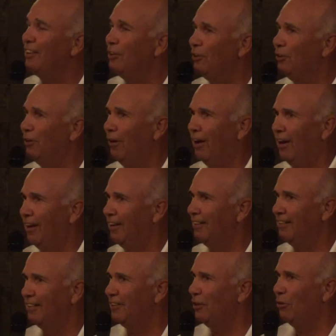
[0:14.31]
you
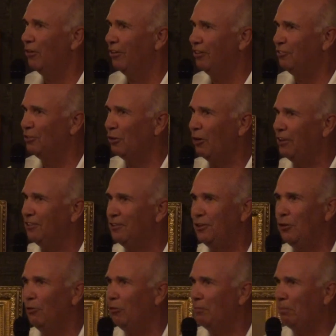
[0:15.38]
were a joy
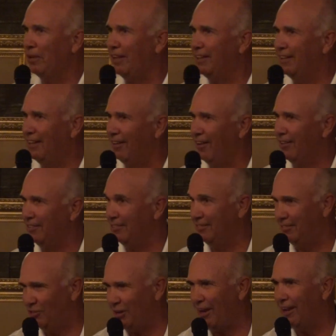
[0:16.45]
too. Played on the
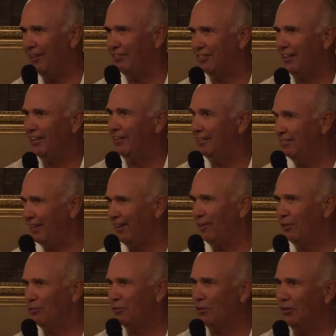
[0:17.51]
Giants and in
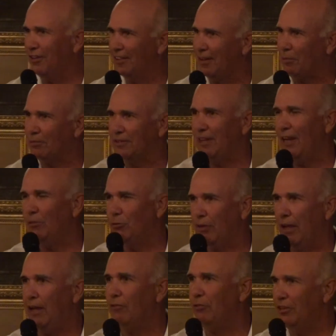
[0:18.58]
Arizona a couple times.
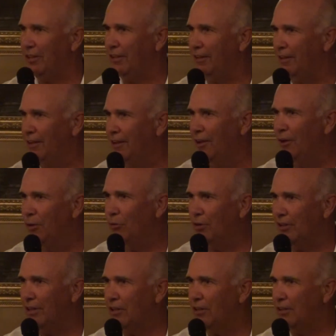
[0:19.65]
We had
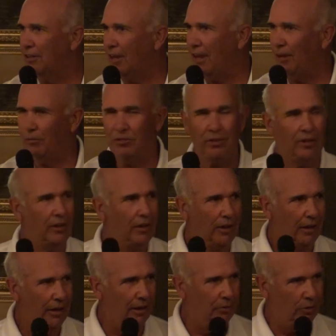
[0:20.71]
really good times.
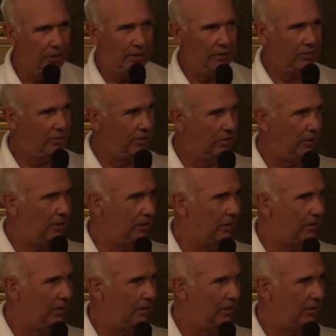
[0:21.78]
And Rich,